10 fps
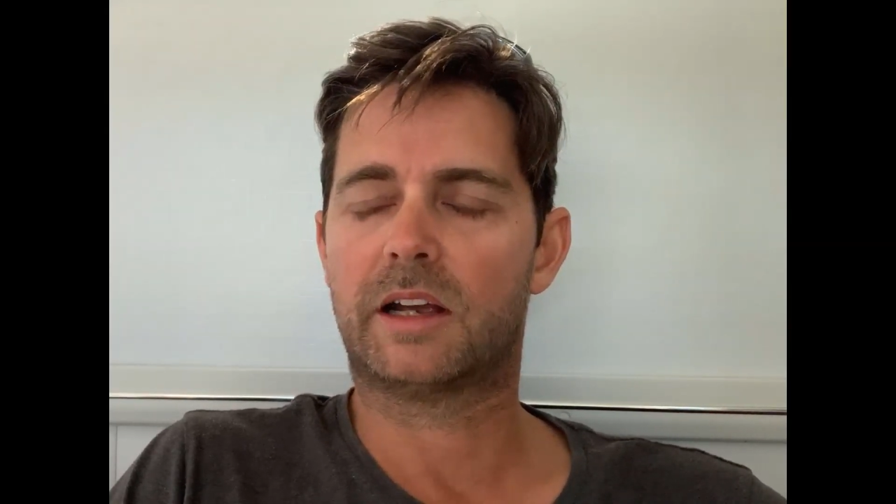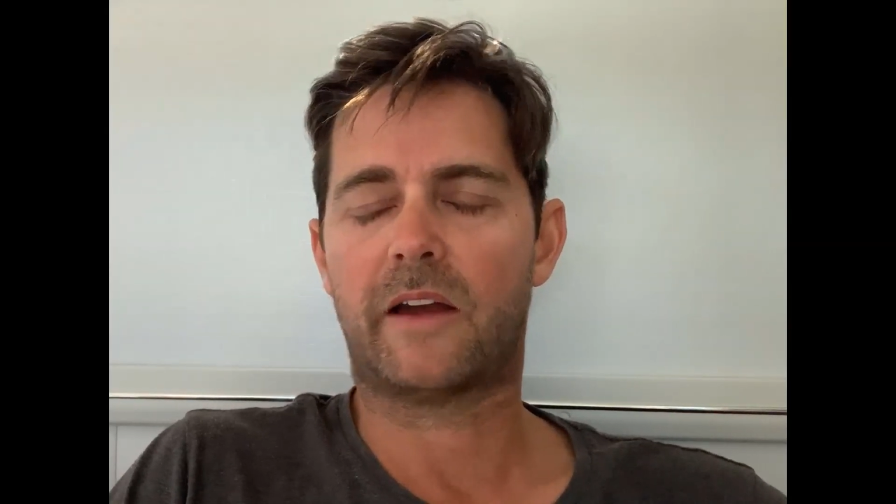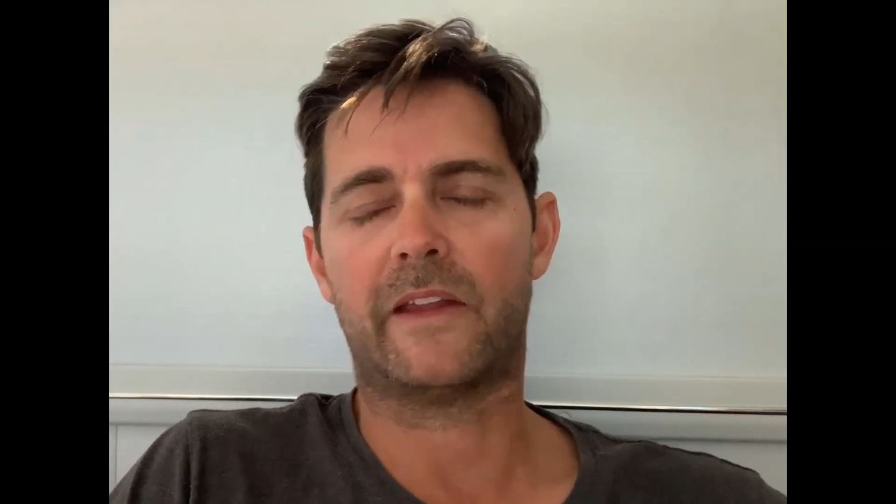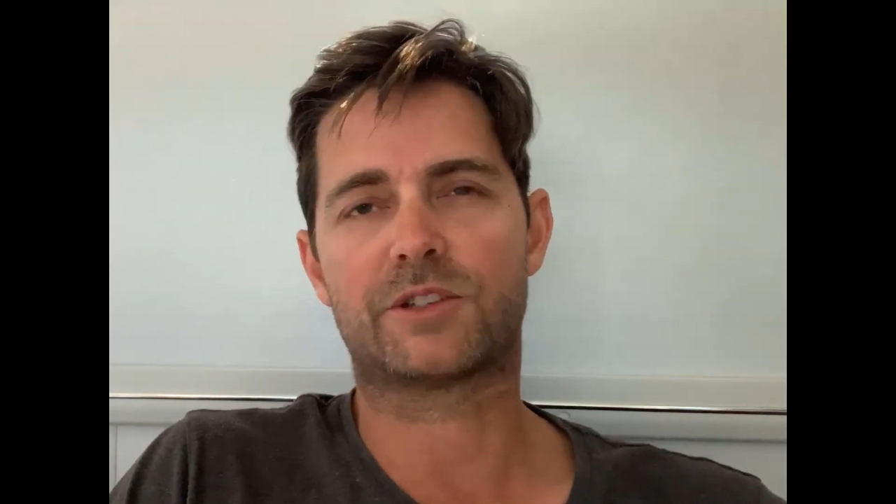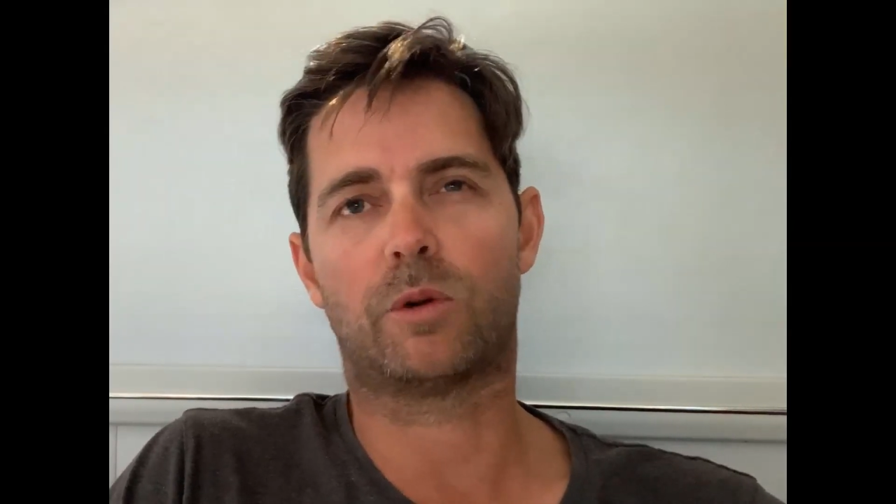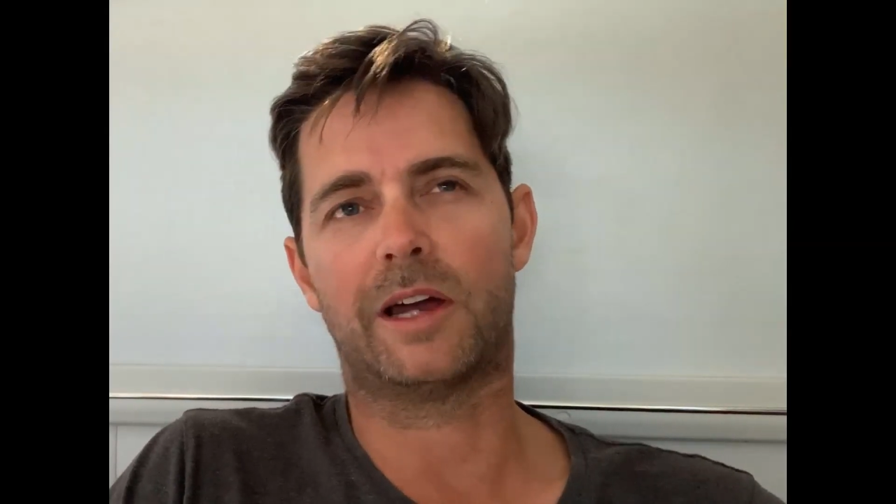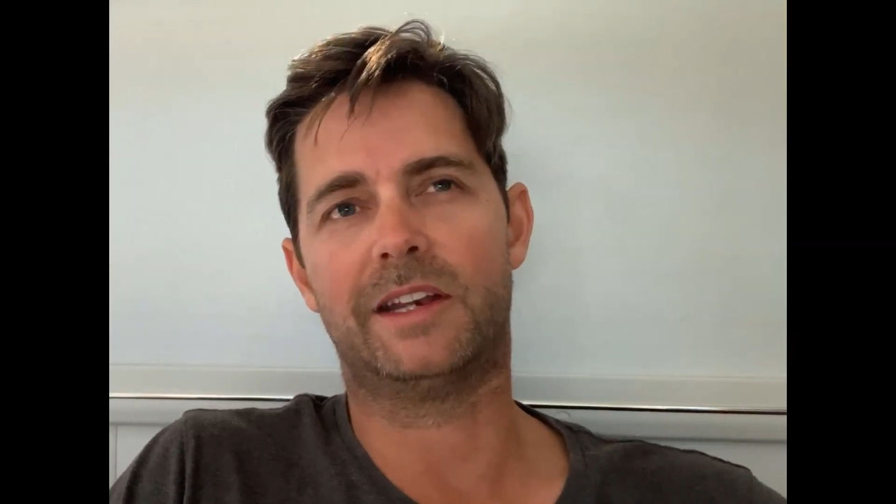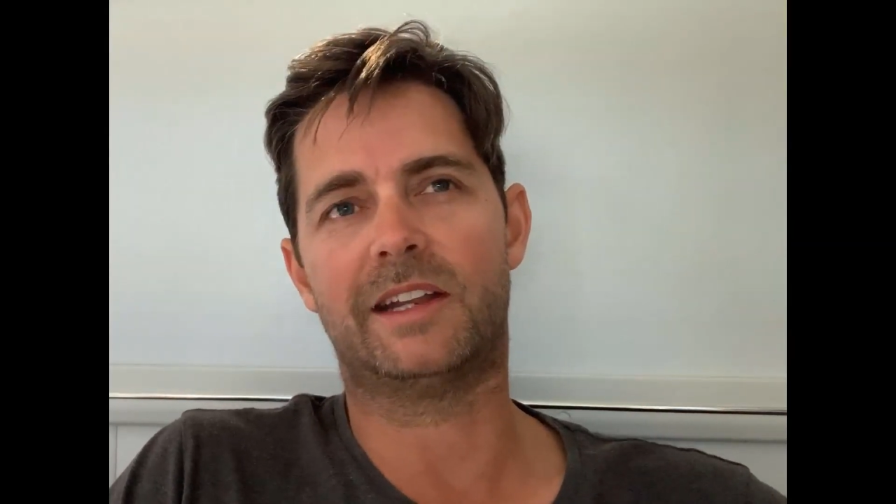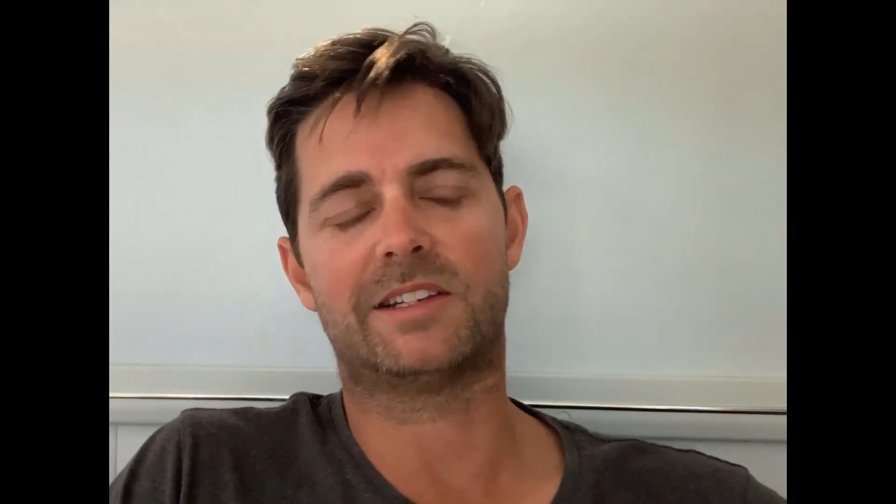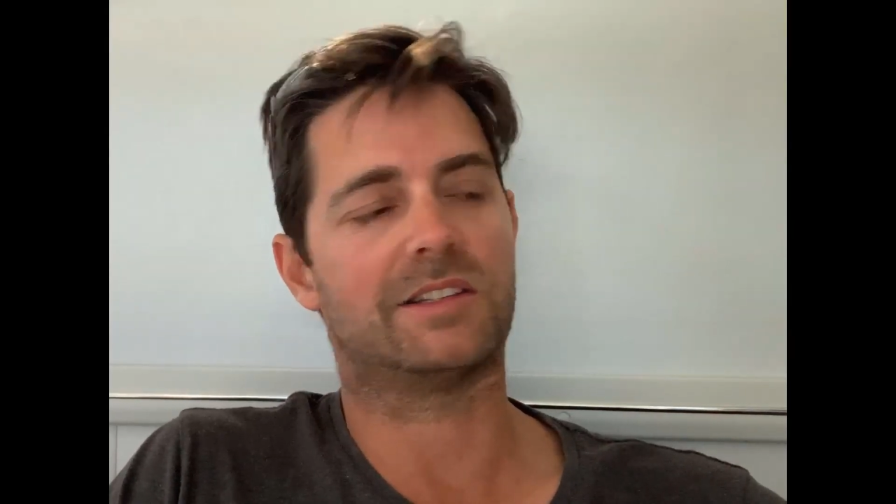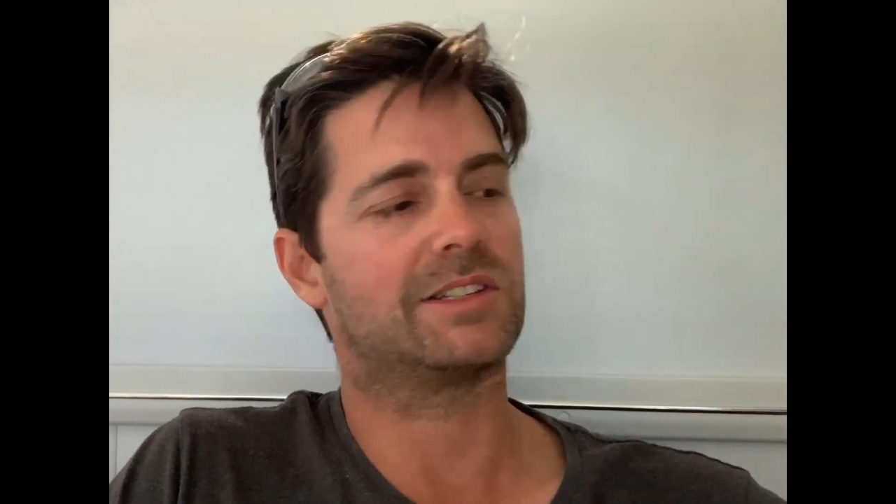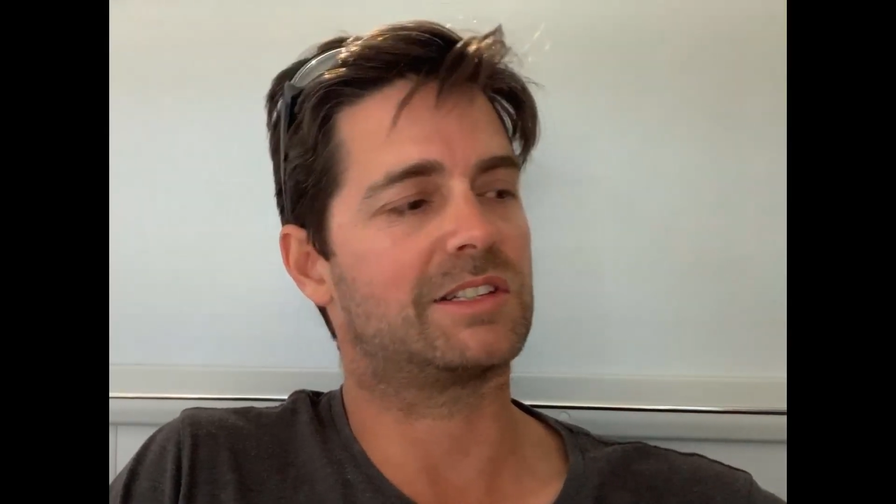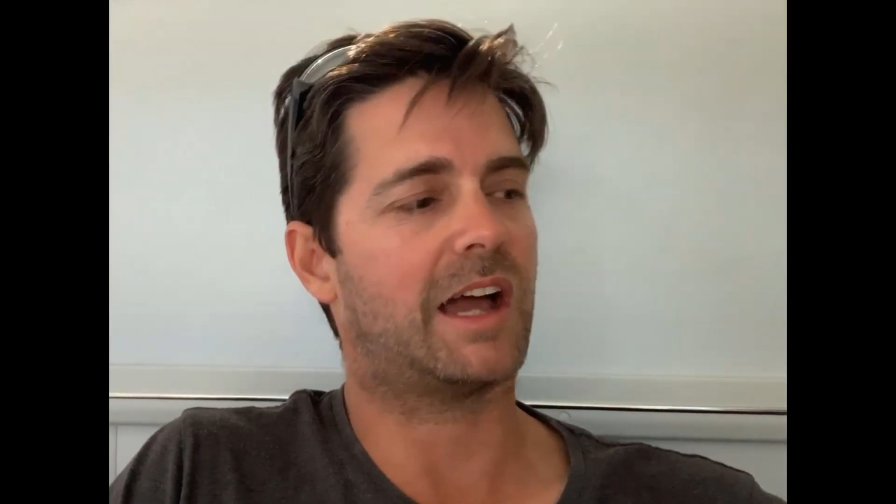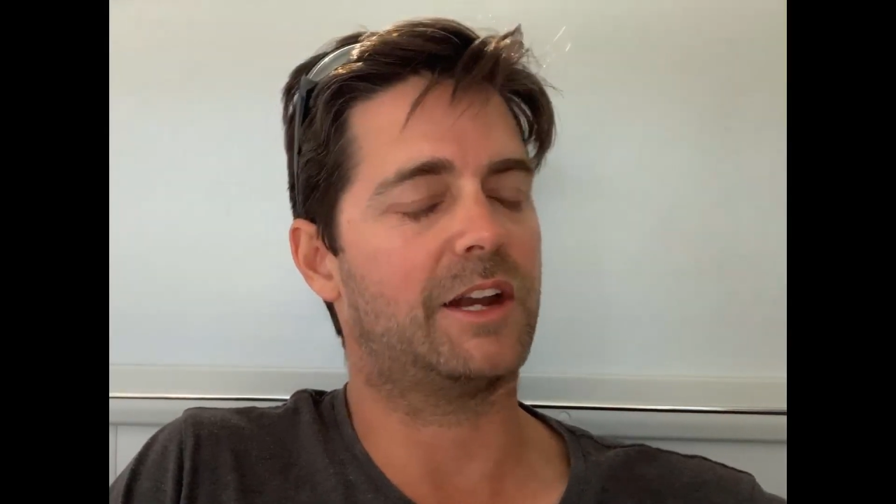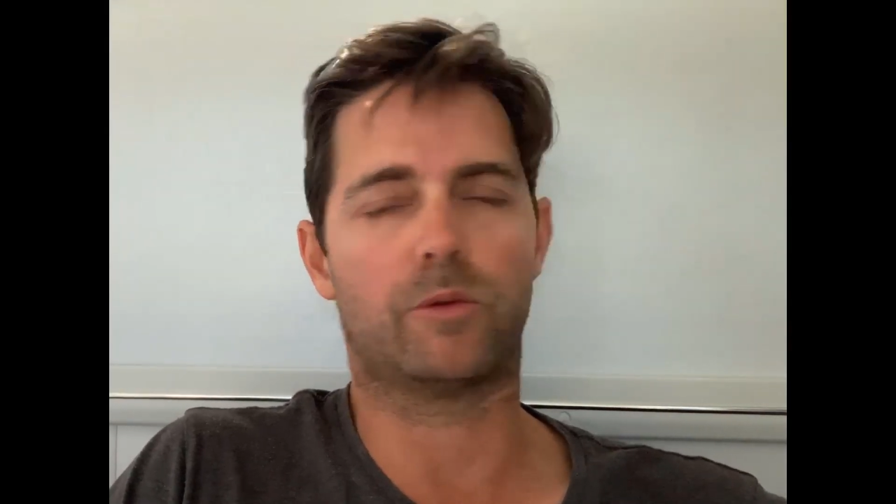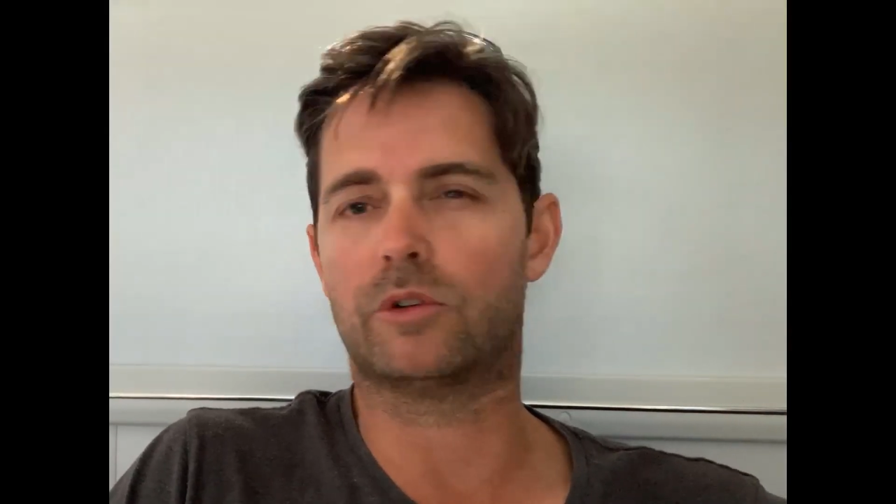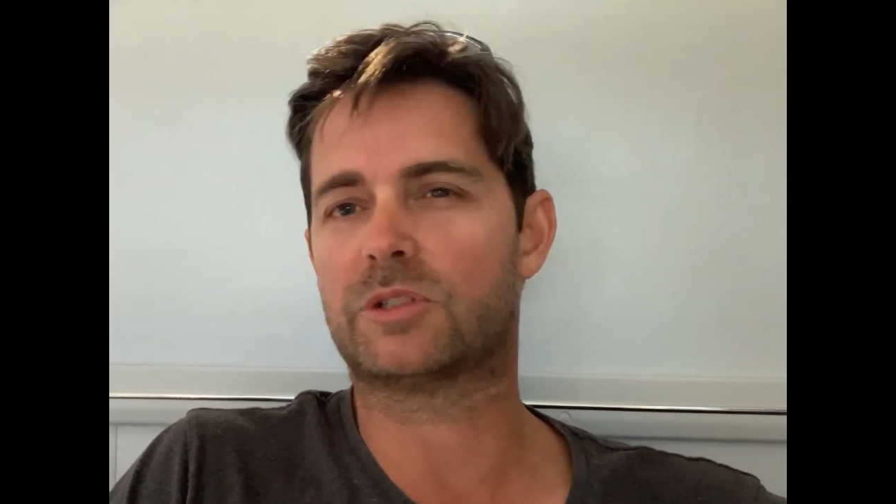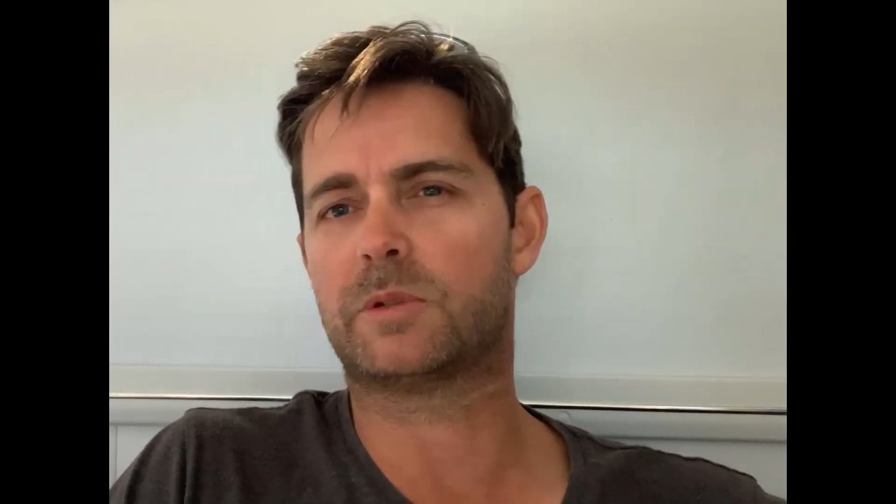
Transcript: and that's why I didn't enter the state awards,